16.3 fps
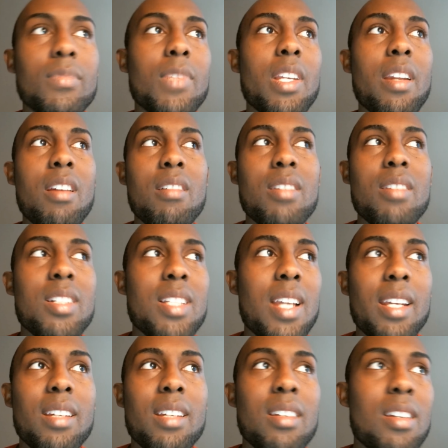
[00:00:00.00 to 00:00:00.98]
it's
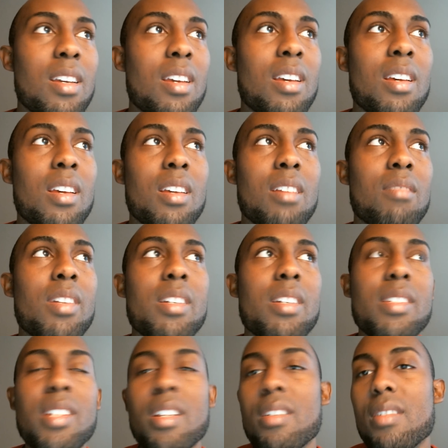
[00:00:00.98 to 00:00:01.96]
like, what
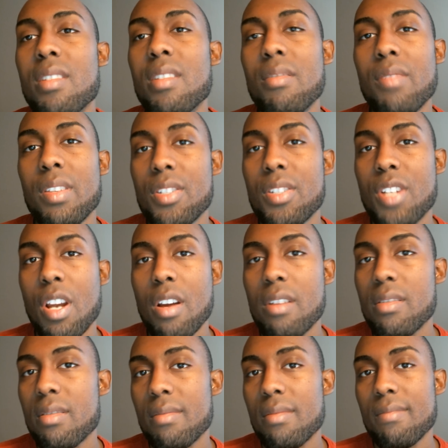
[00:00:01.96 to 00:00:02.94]
else can you do with a shirt?
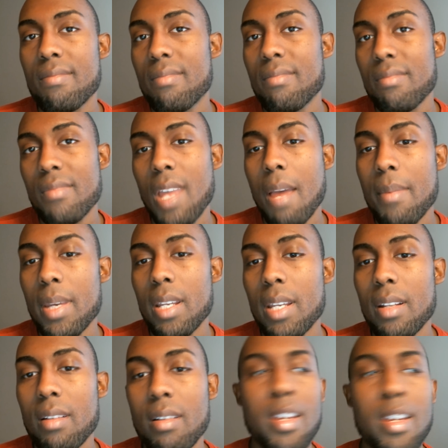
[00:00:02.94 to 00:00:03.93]
I
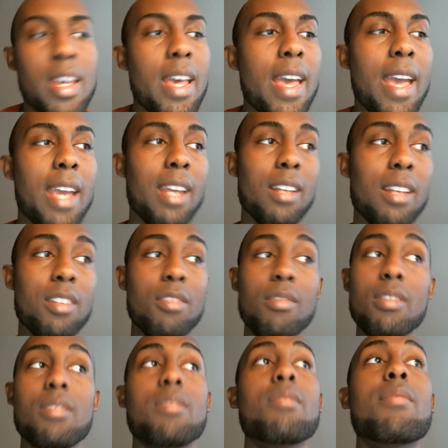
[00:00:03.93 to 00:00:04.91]
mean, and you
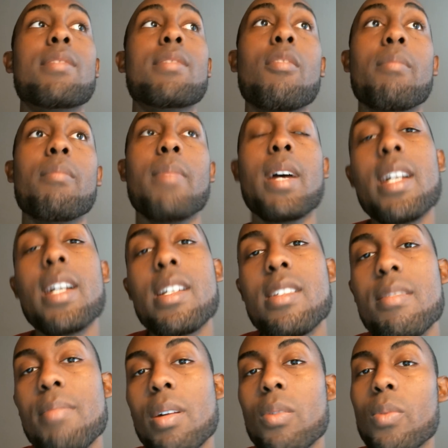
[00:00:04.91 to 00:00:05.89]
can do so
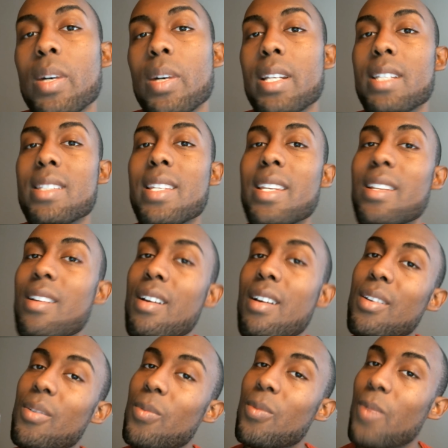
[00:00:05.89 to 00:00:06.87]
much, but what is he
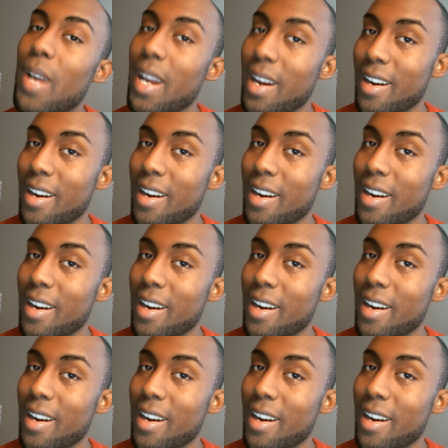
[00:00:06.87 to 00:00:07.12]
gonna wear?